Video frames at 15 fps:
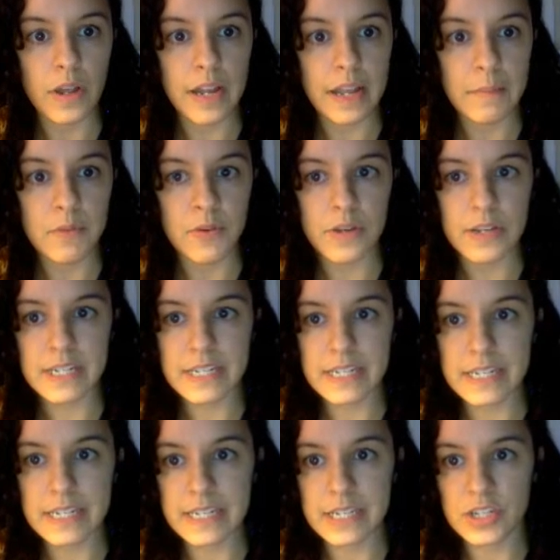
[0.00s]
What I'm going
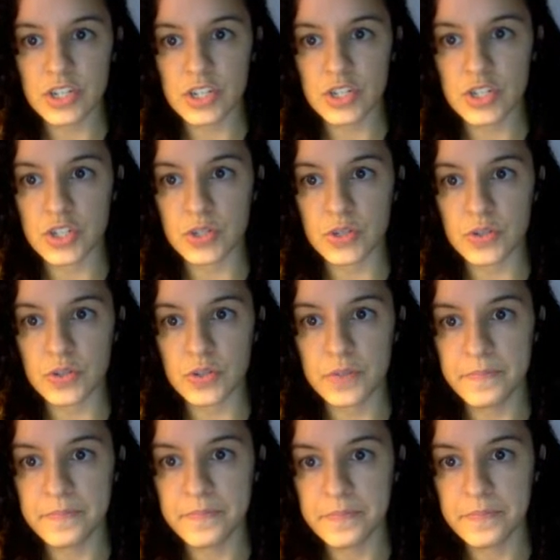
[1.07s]
to need to
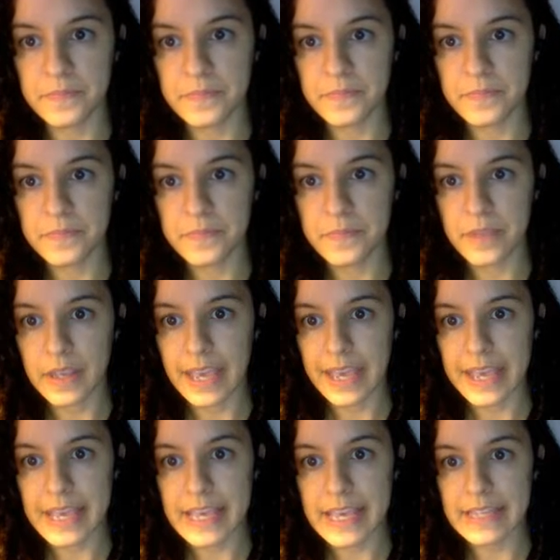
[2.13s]
do
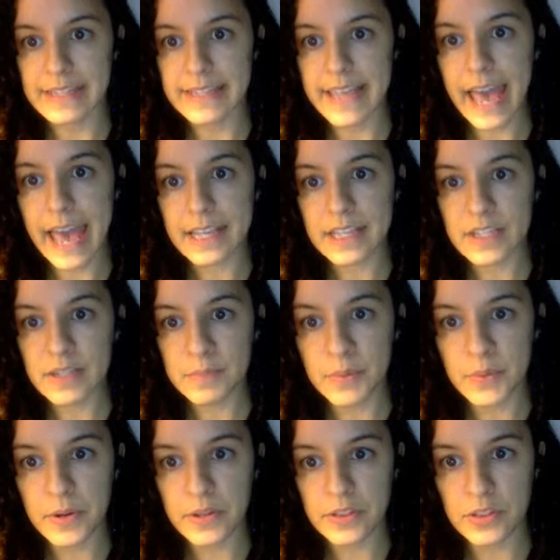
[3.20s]
is
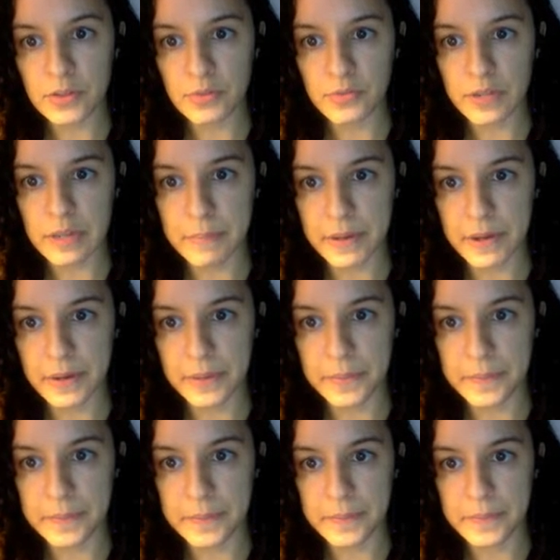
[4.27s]
export the
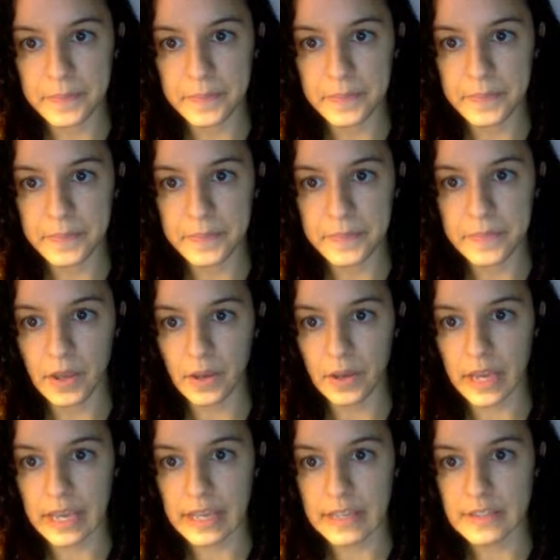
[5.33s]
repo.
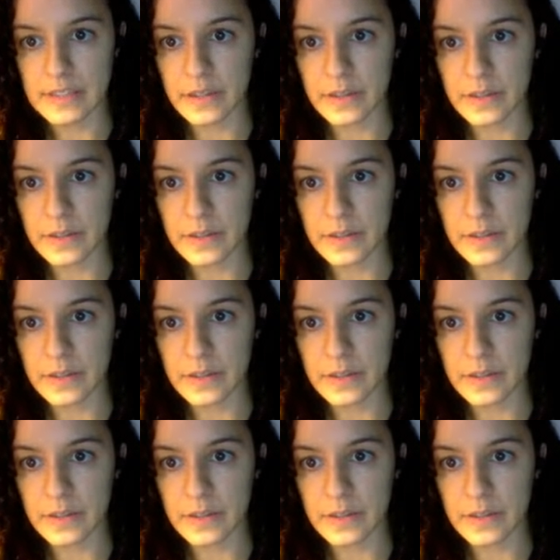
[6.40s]
Okay,